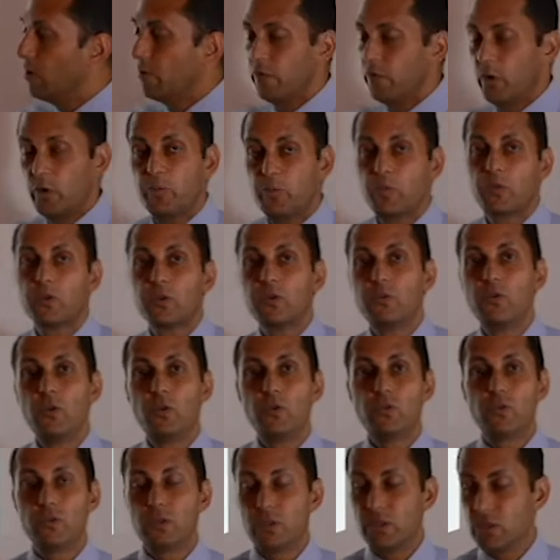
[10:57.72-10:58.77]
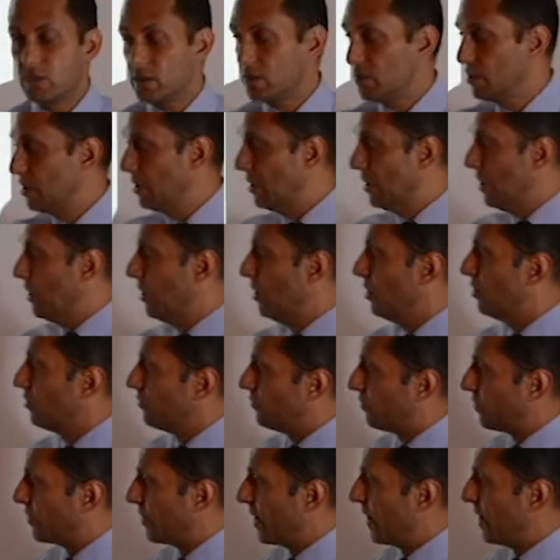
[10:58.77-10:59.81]
For prognosis,
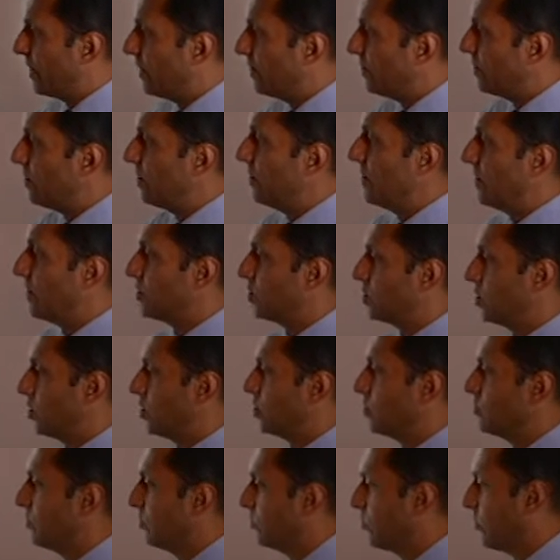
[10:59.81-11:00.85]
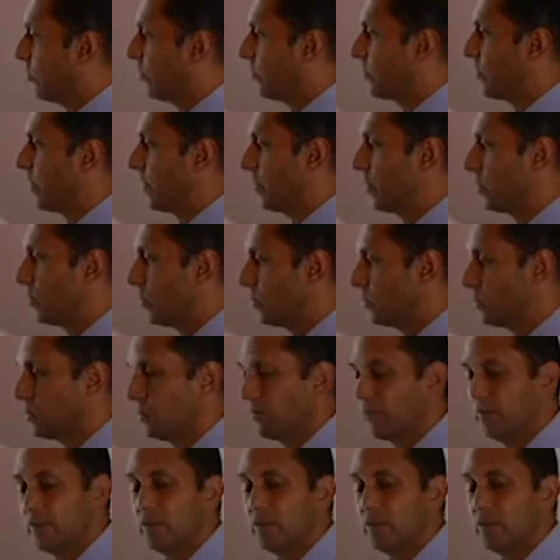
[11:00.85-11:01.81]
for early assessment of the erosive